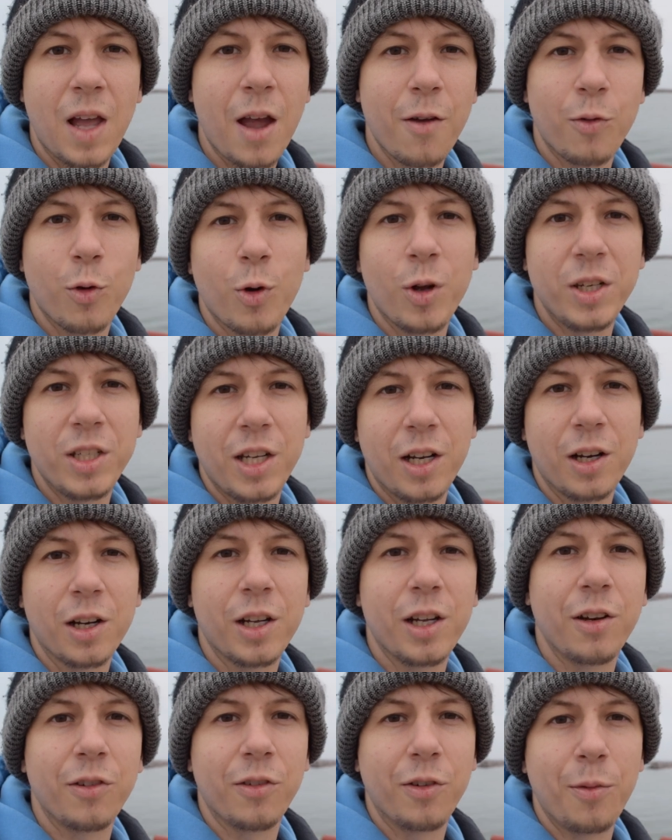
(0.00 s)
Hey everyone,
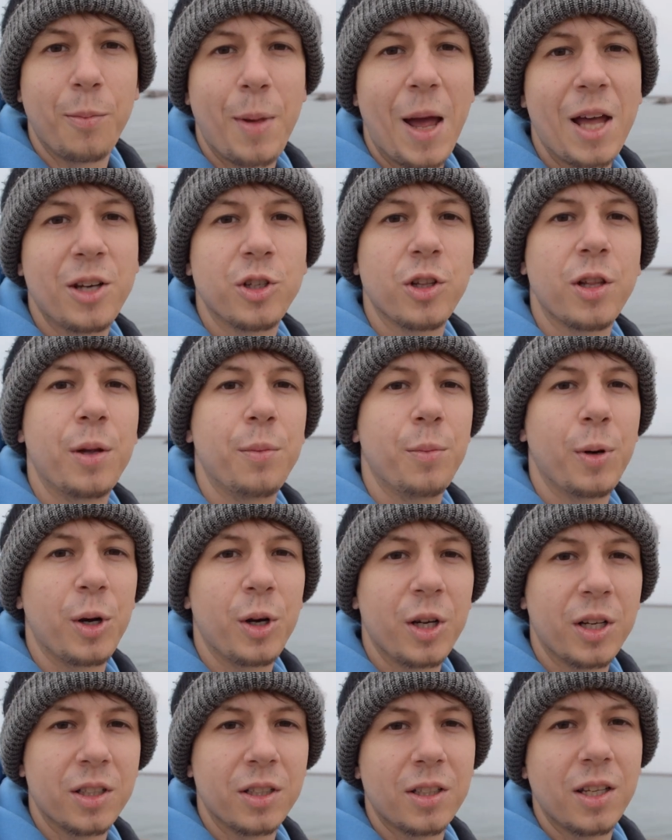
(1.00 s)
Derek here from Badgerland
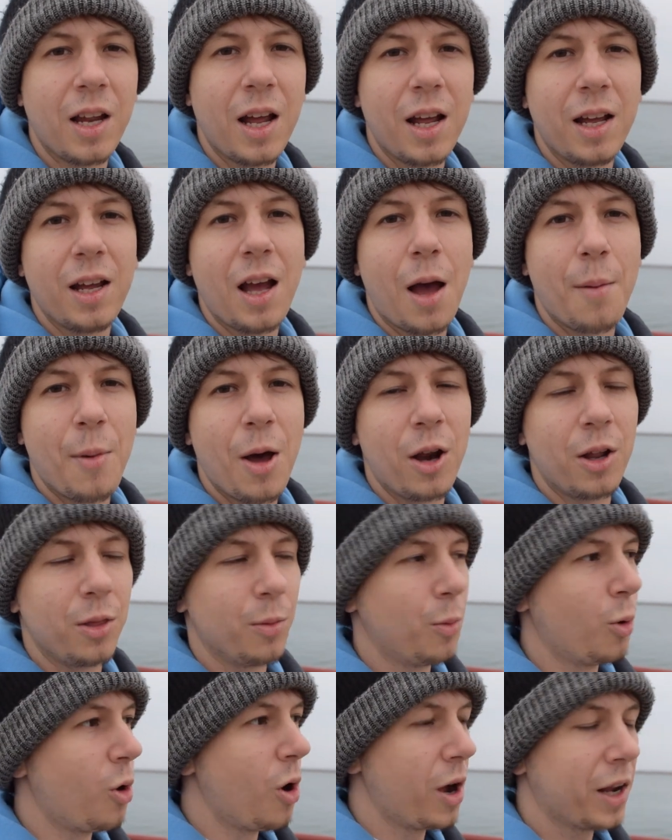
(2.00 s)
Birding. Today I'm out on
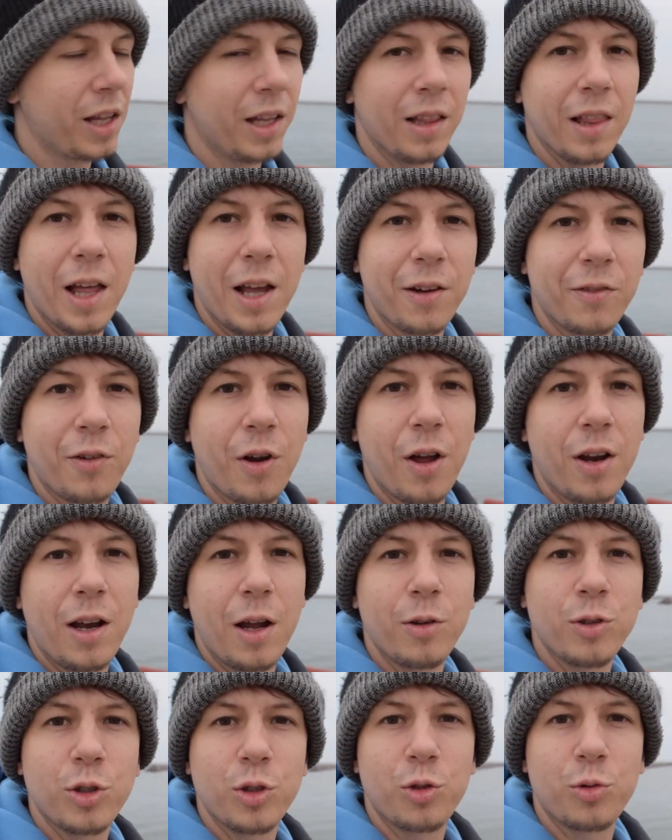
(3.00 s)
the Milwaukee lakefront and
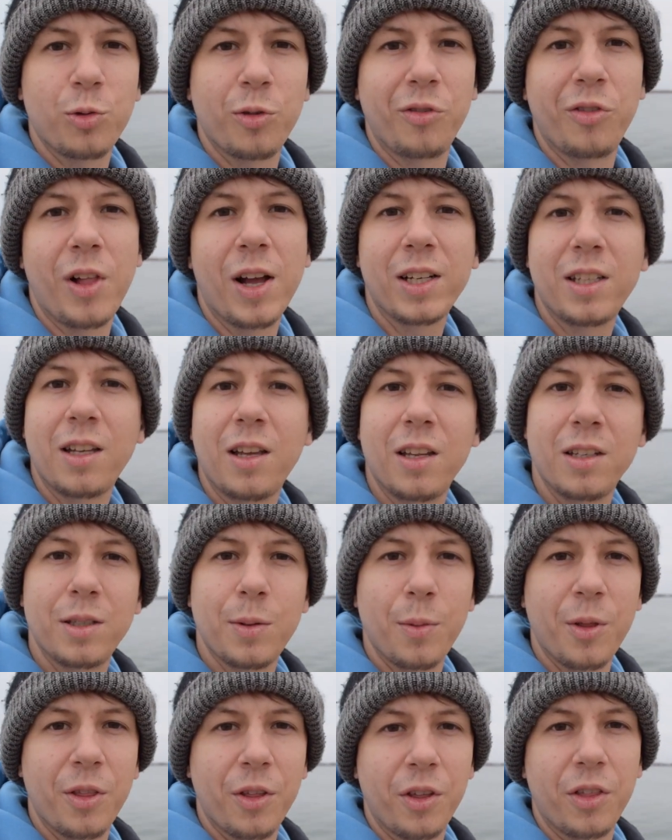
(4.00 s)
I was just reflecting on
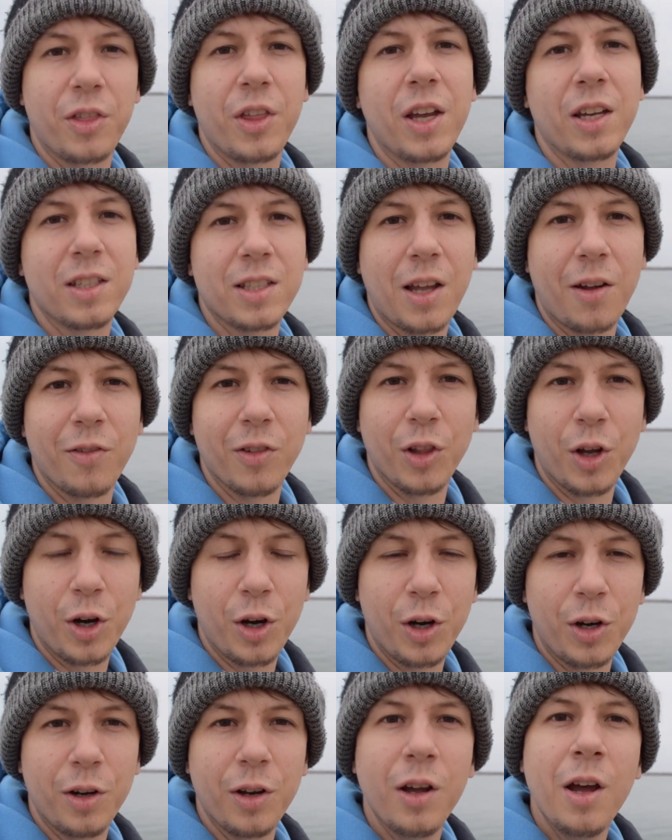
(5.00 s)
some of the things I've
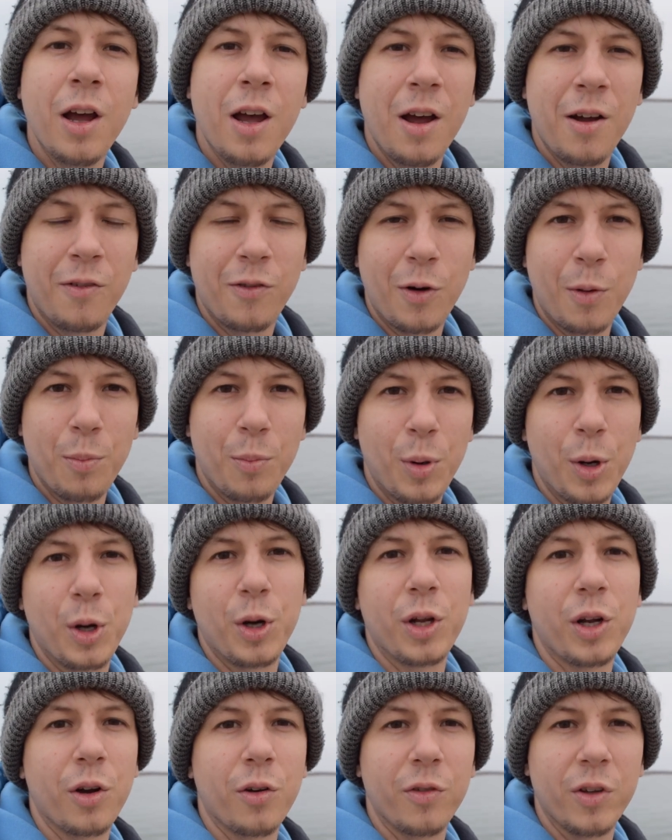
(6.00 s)
learned from
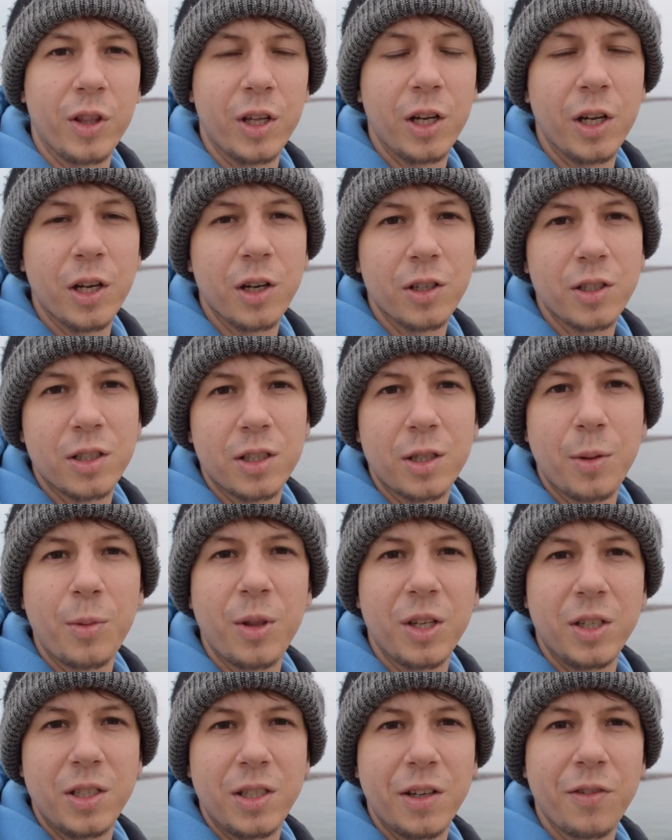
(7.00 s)
birding over the years and some
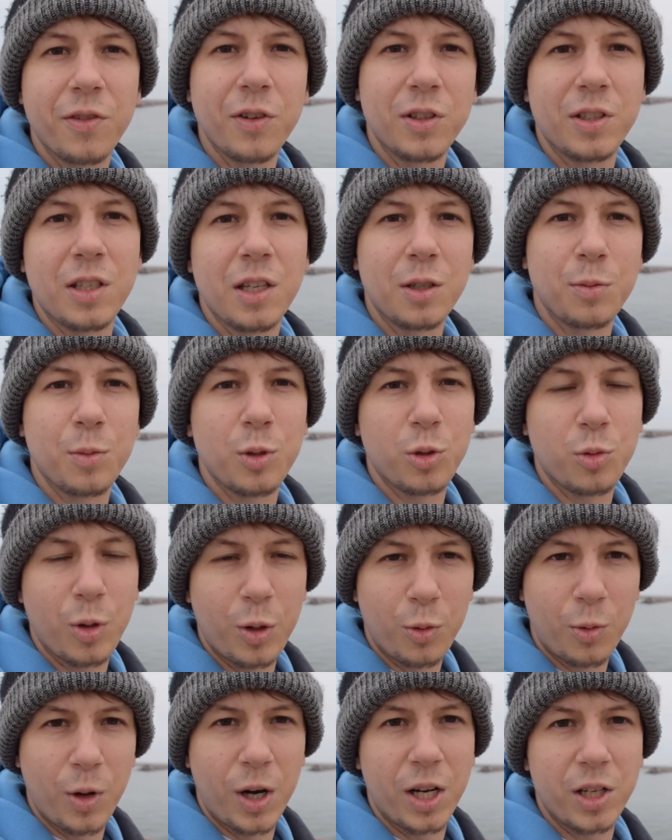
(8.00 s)
of the differences
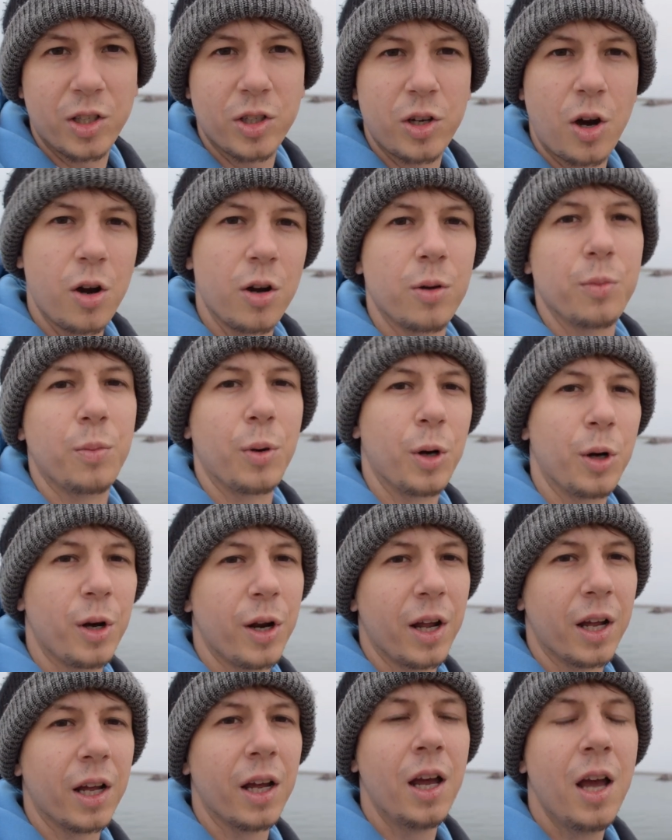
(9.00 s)
between when I started
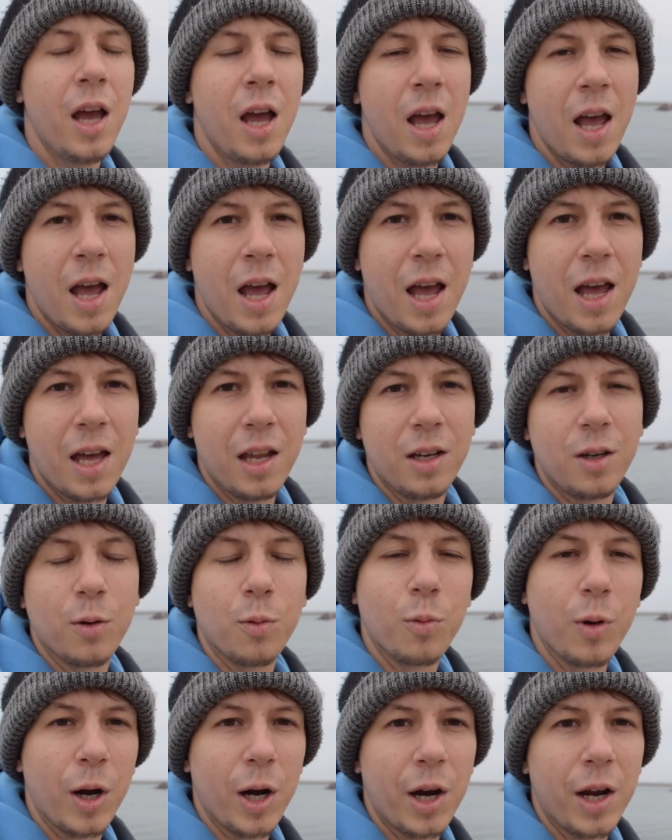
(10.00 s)
birding and
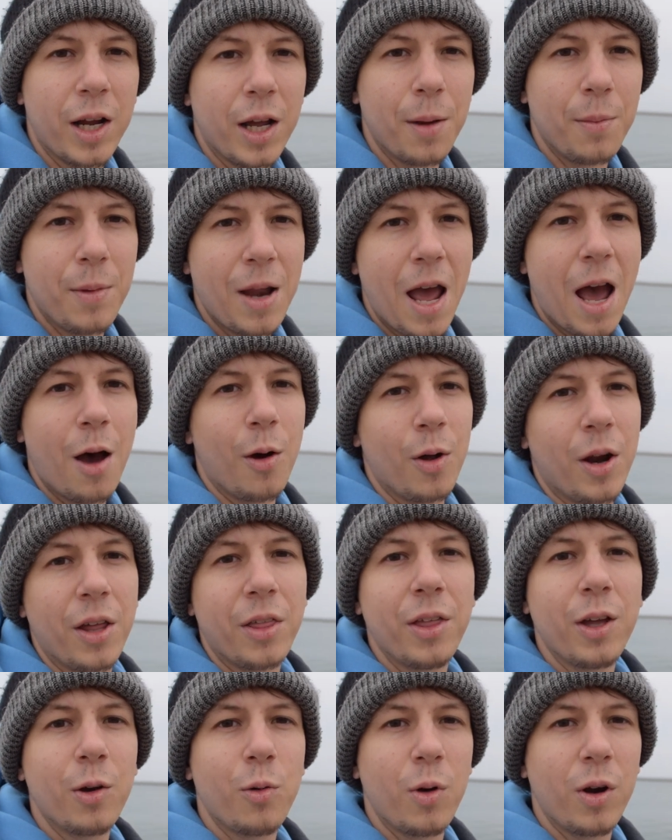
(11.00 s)
where I am now. And I
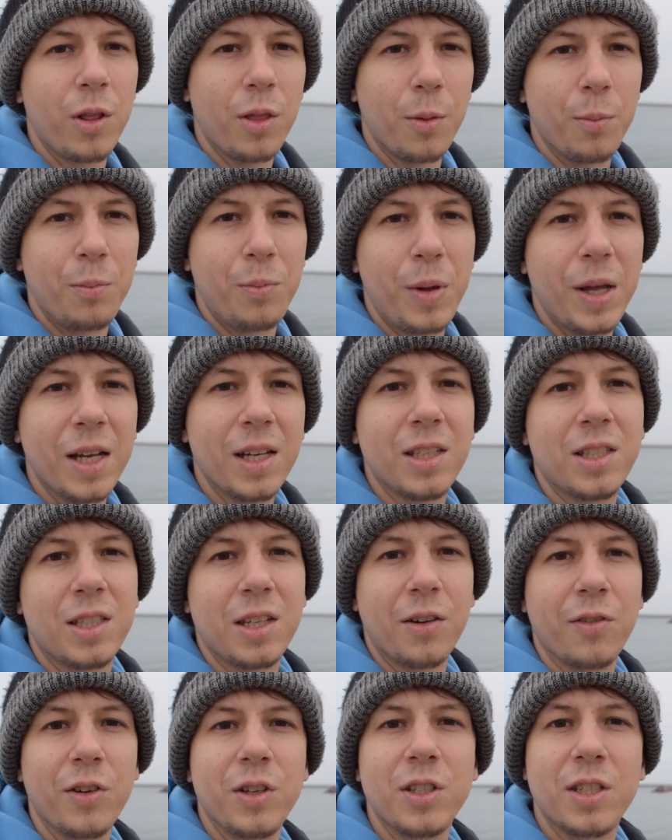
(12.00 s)
think one of the biggest
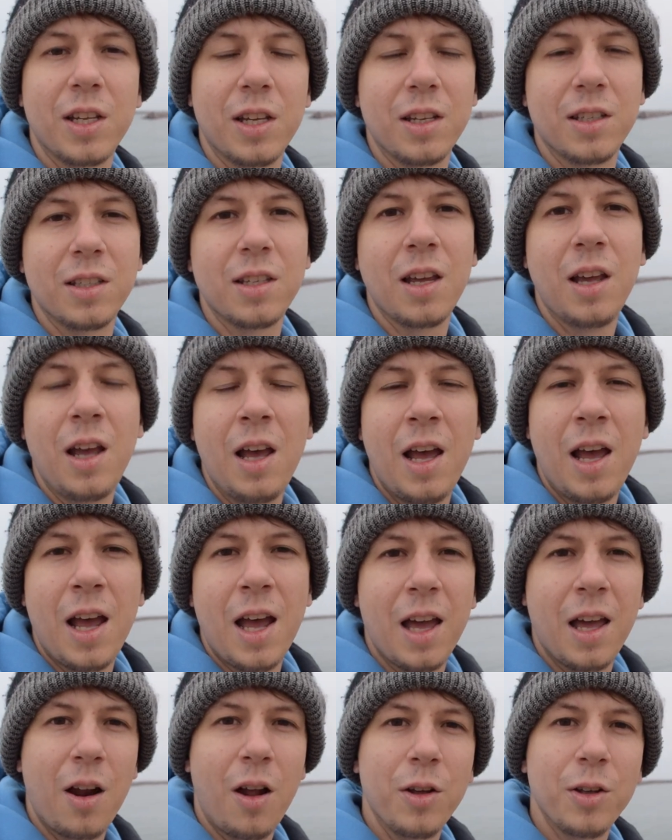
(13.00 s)
differences
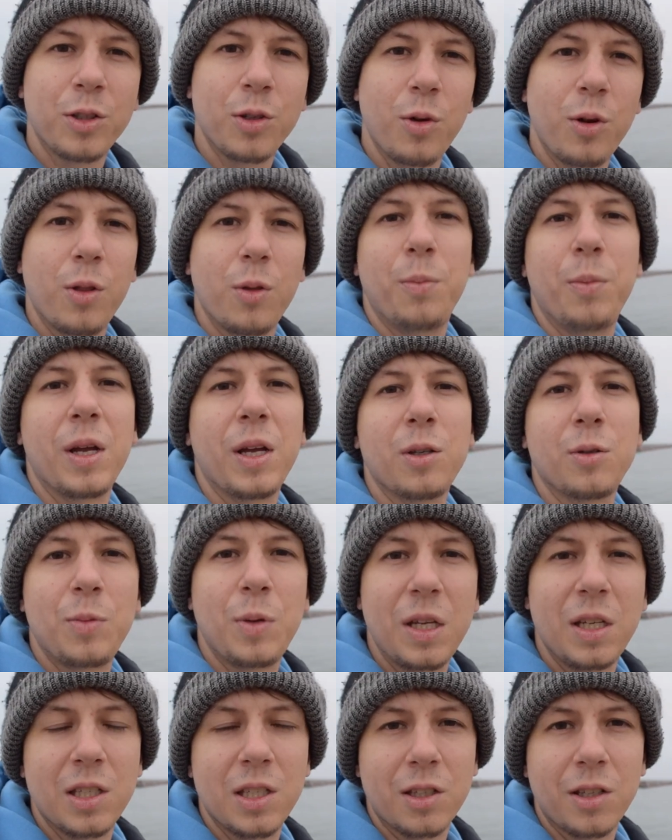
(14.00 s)
and also one of the biggest
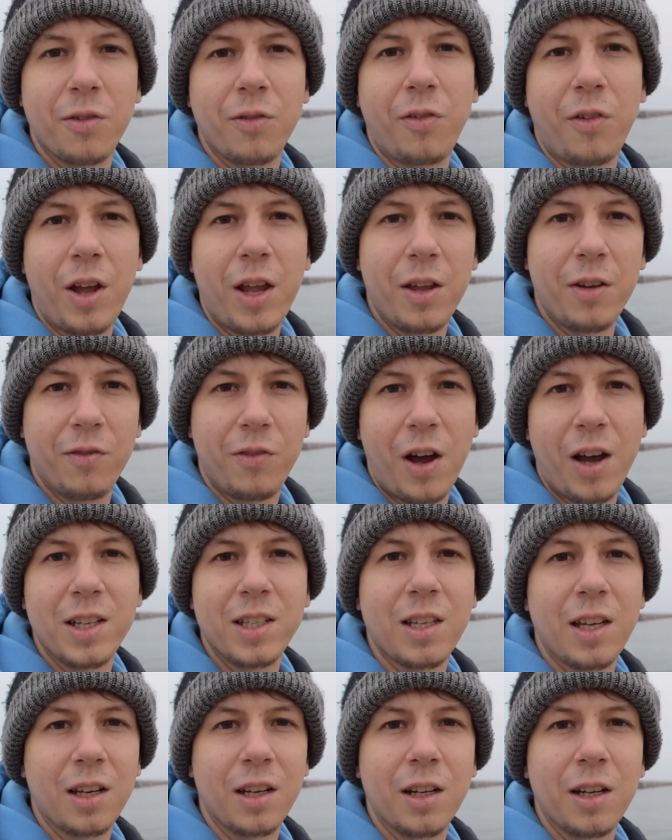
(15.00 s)
pieces of
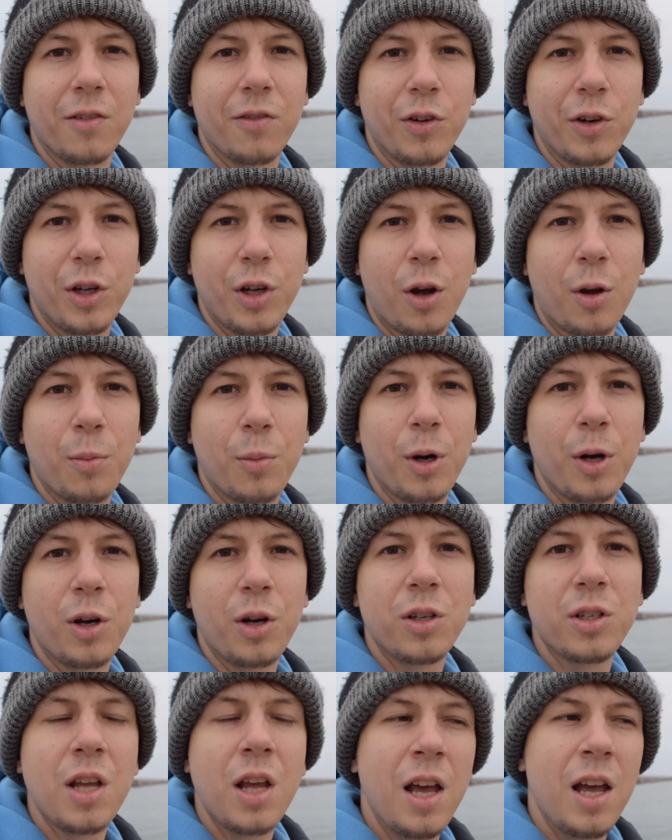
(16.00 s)
advice I can give for young
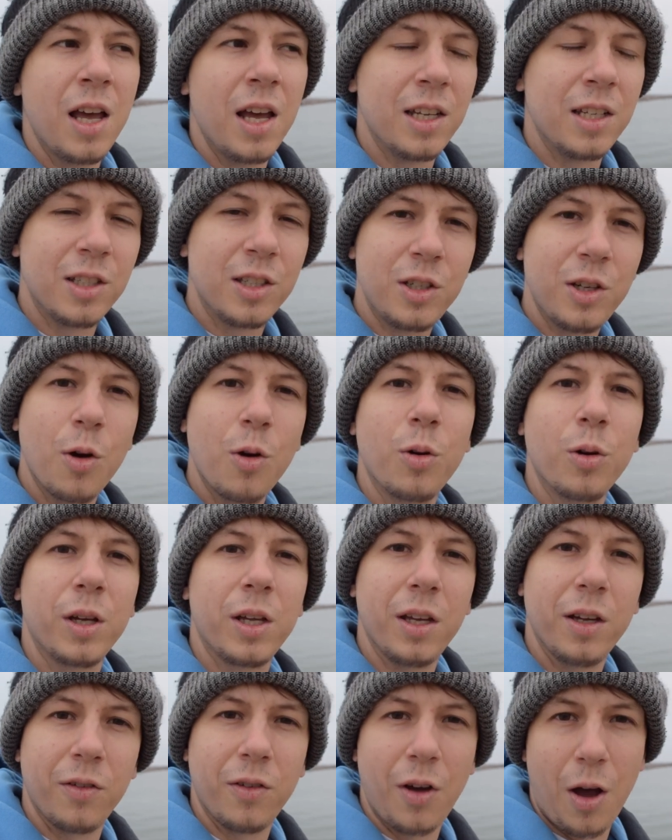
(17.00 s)
birders is don't
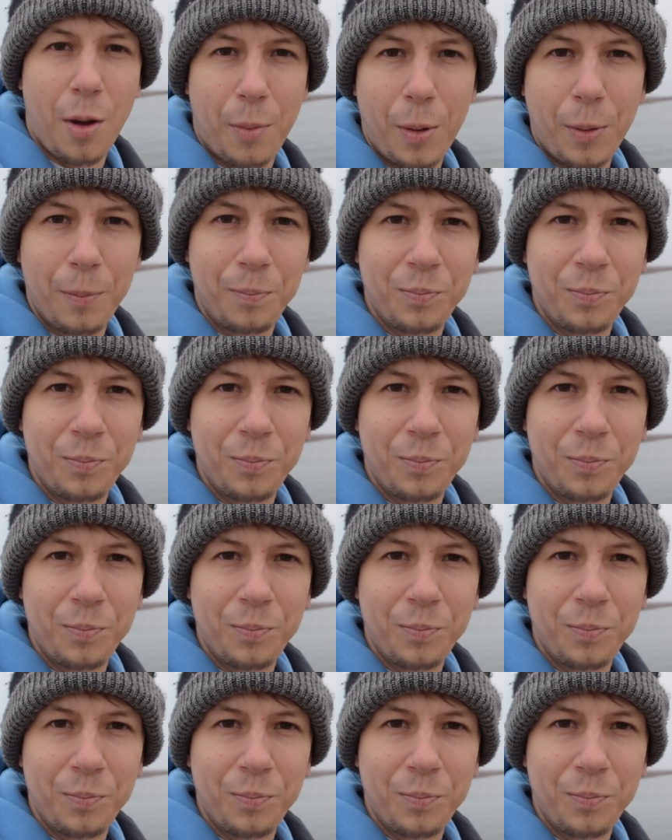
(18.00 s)
give up.